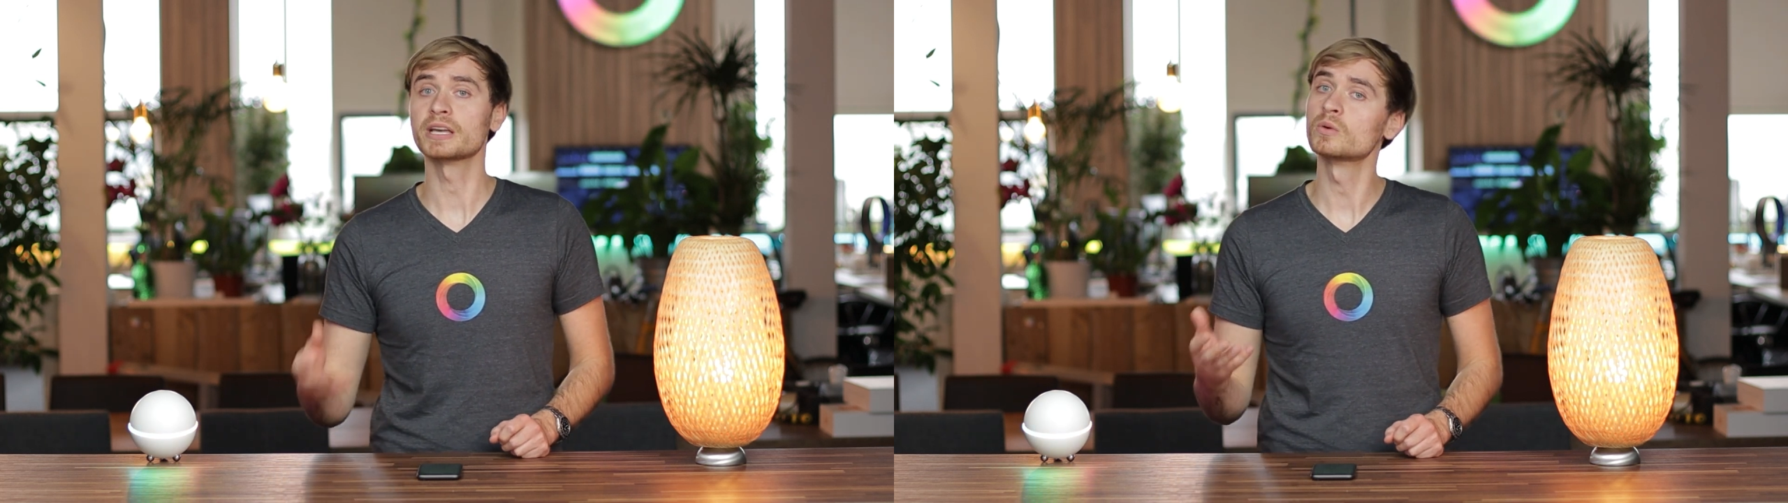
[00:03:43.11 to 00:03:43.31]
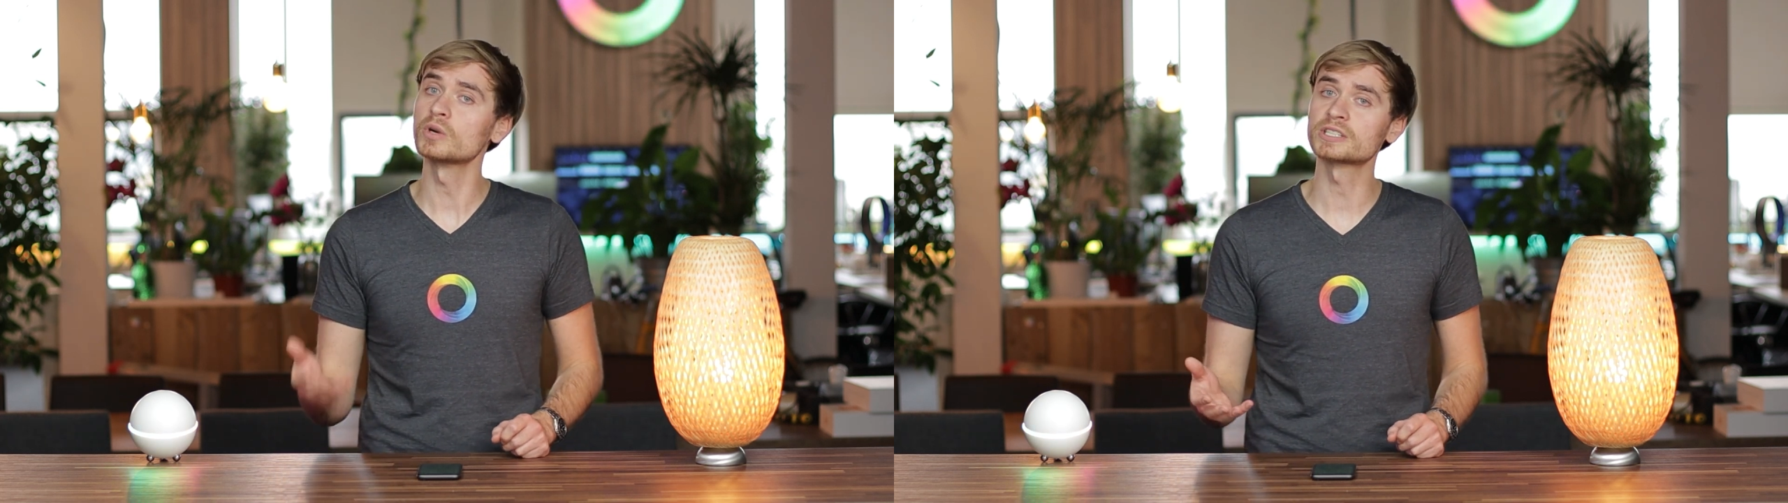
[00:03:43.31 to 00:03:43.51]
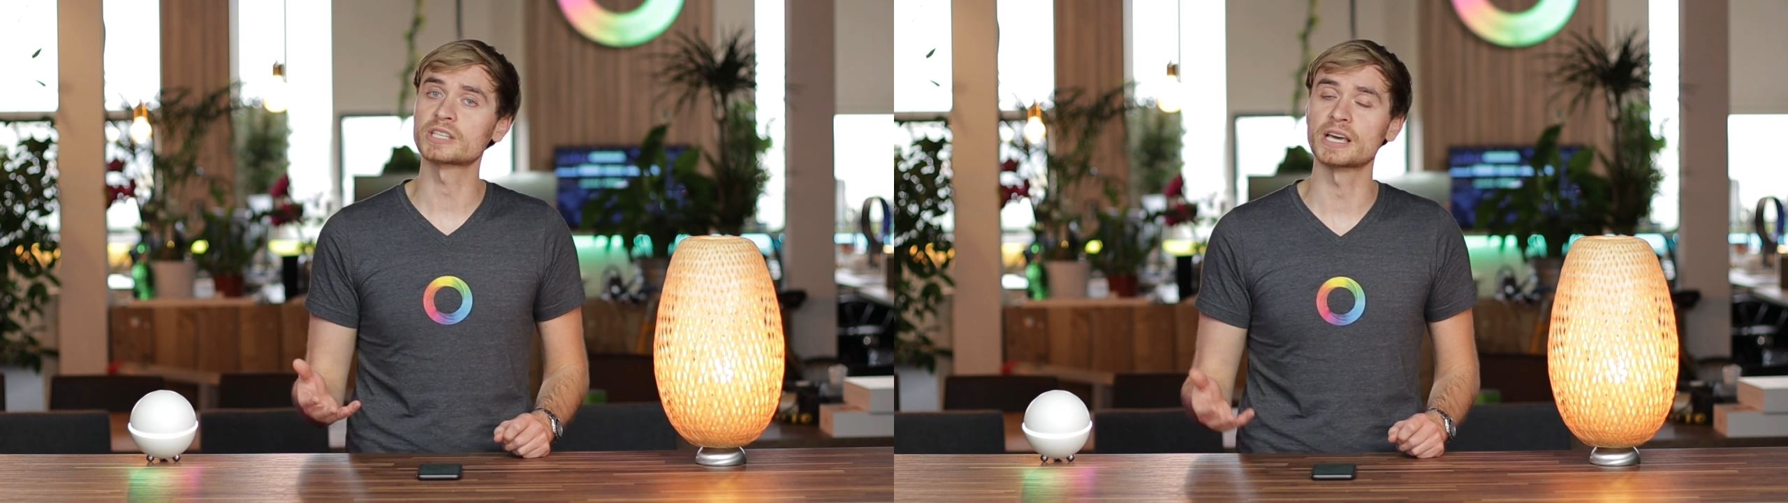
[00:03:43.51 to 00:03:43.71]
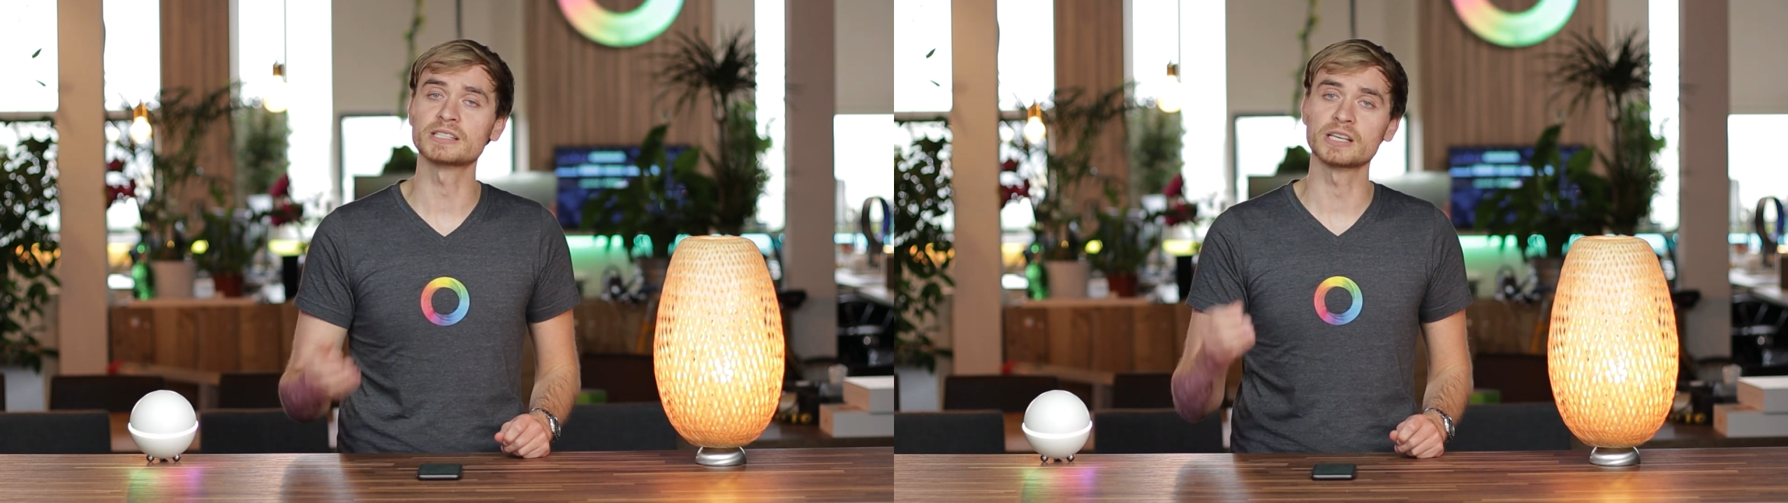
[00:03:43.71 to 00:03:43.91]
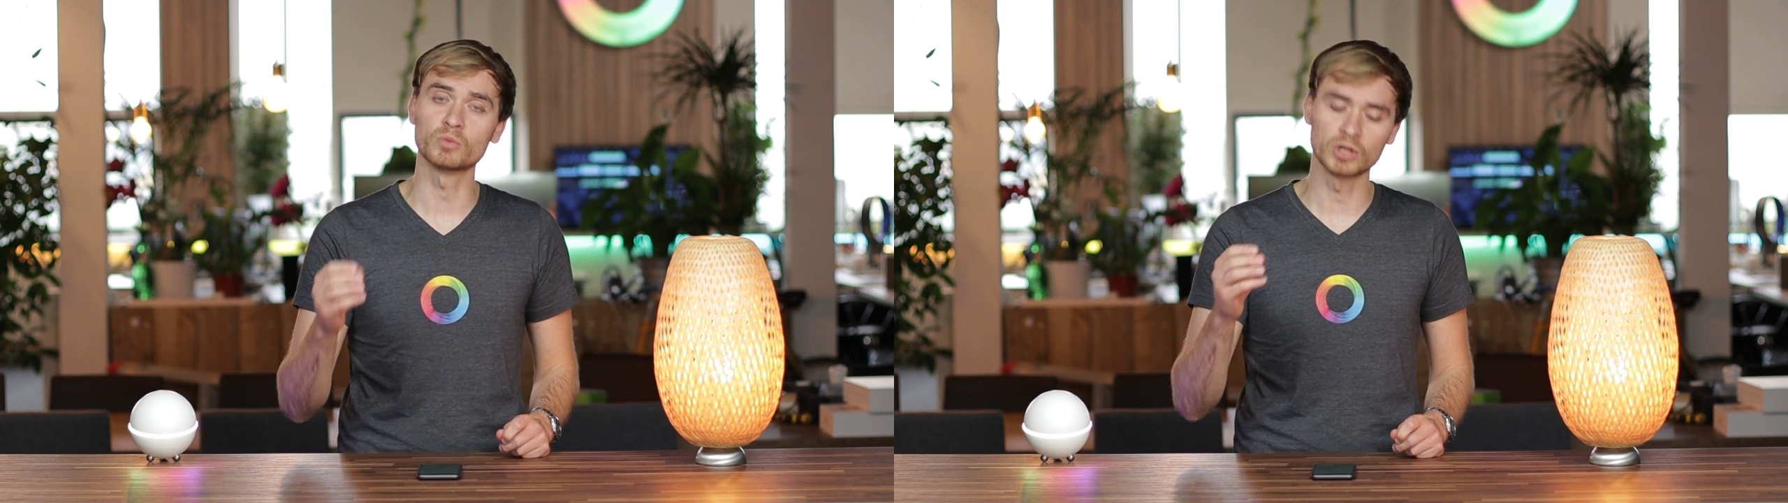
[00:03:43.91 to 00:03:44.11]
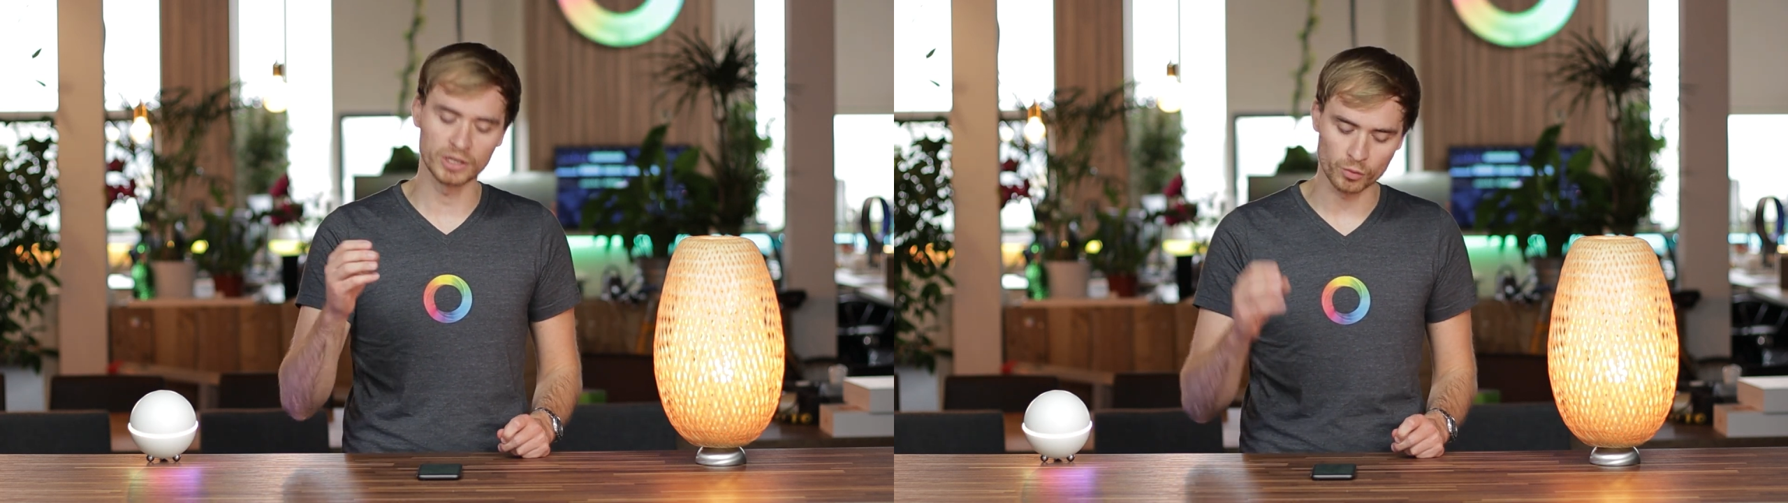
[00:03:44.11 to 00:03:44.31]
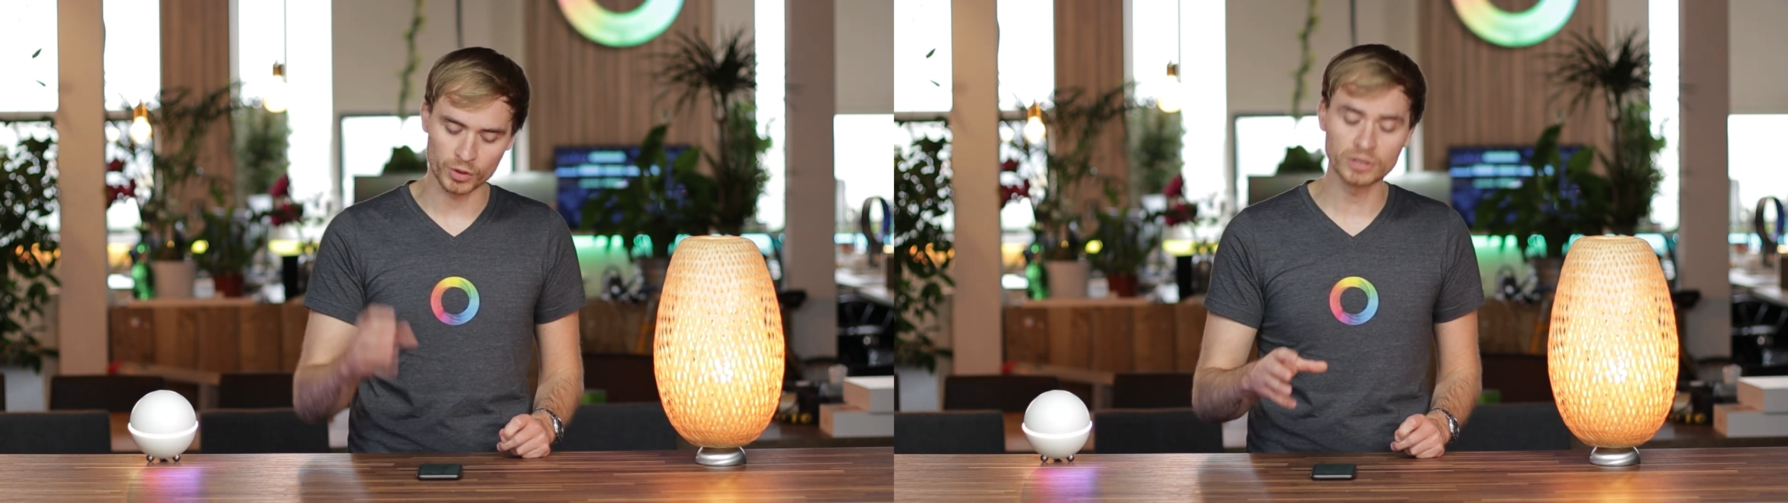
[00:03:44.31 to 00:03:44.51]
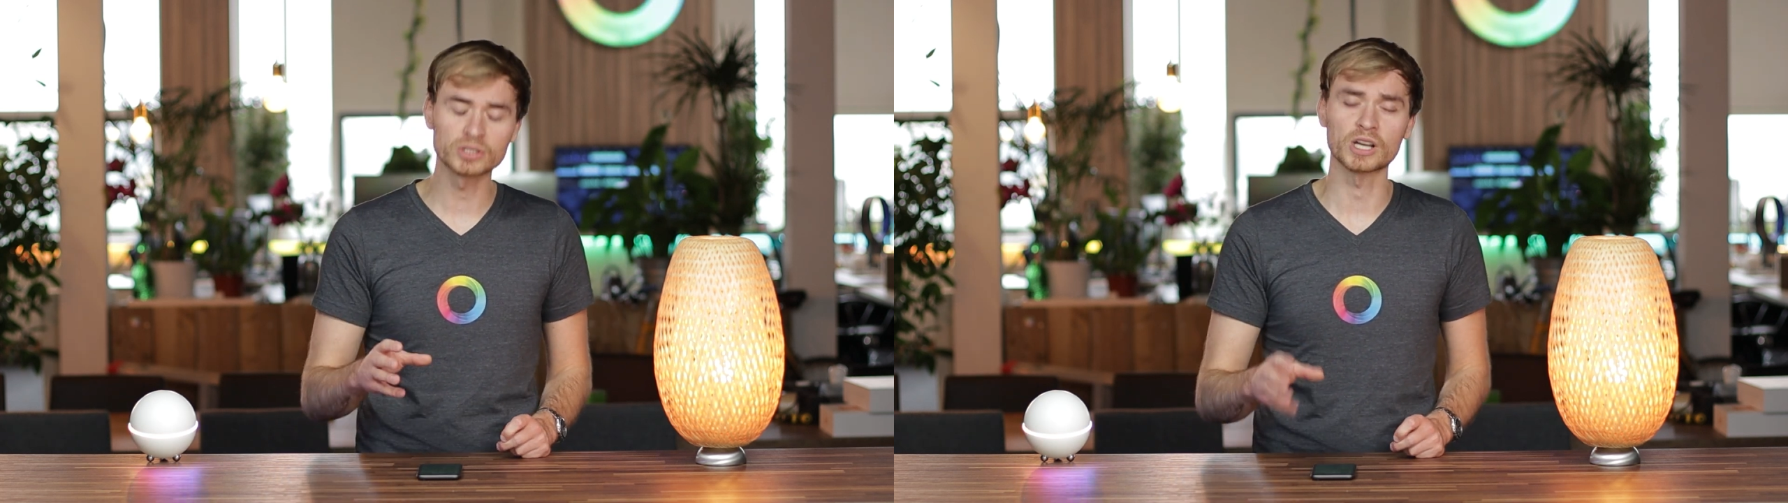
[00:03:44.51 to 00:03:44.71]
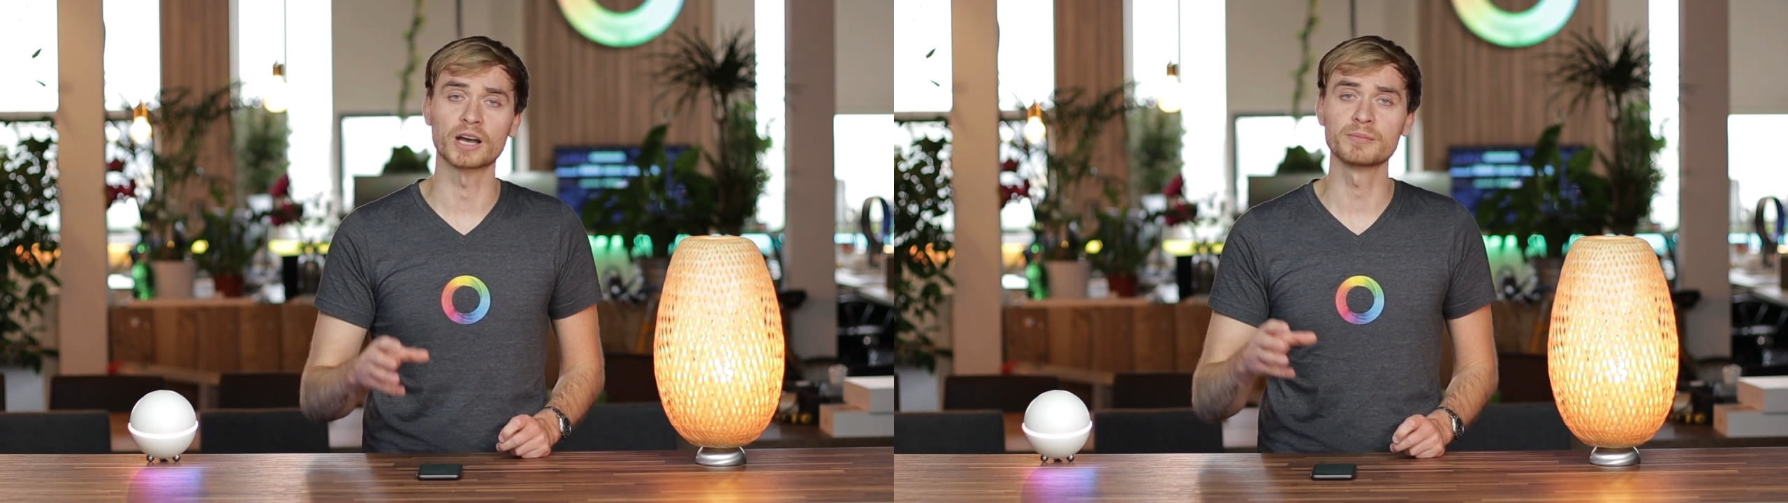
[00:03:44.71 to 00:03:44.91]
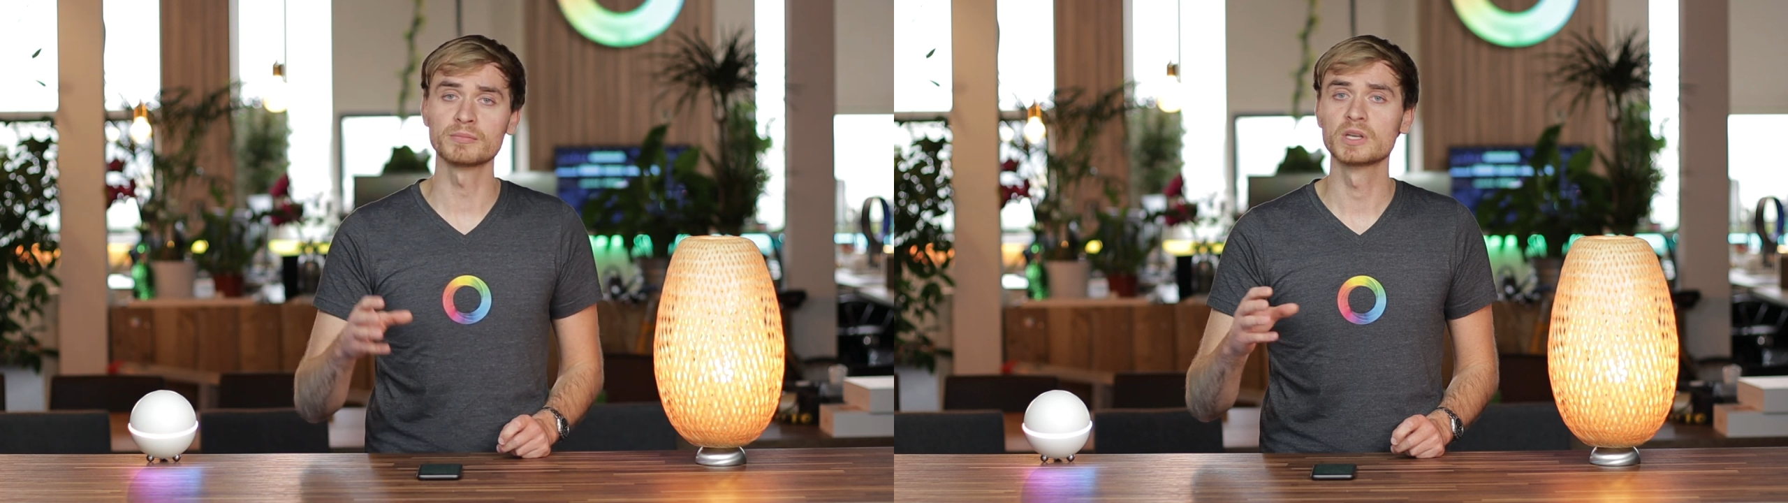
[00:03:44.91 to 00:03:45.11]
in which case it will in real
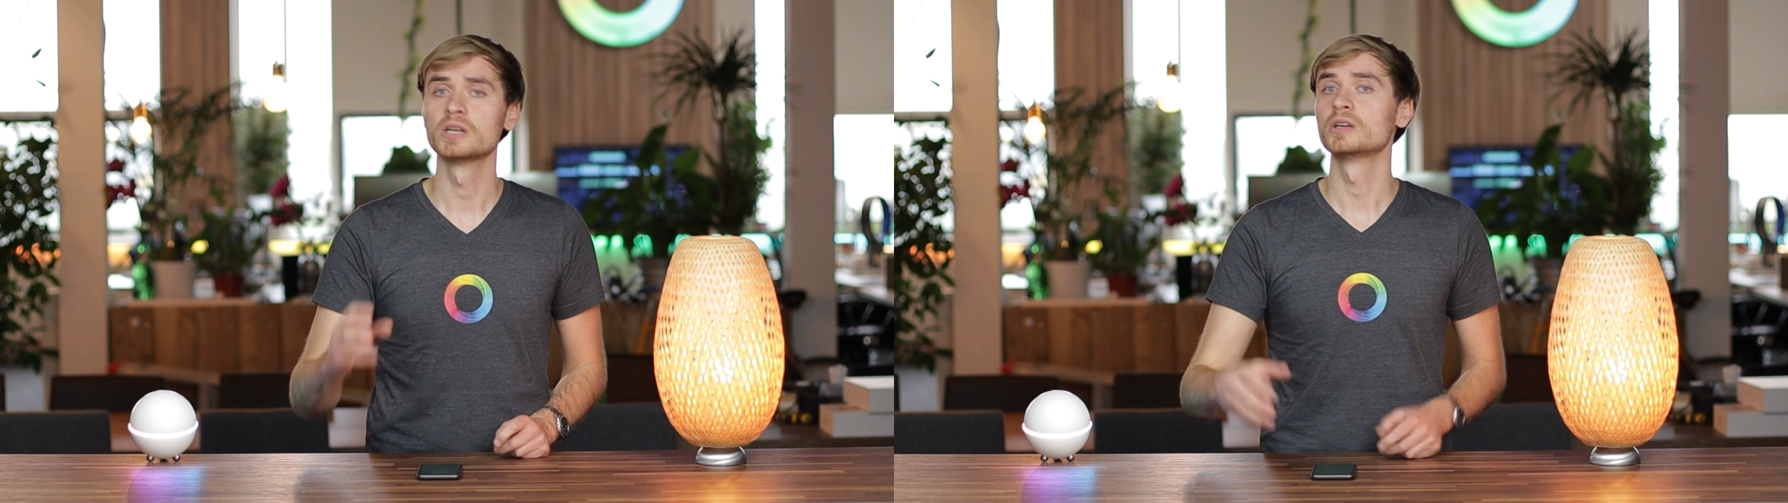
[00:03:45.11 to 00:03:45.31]
time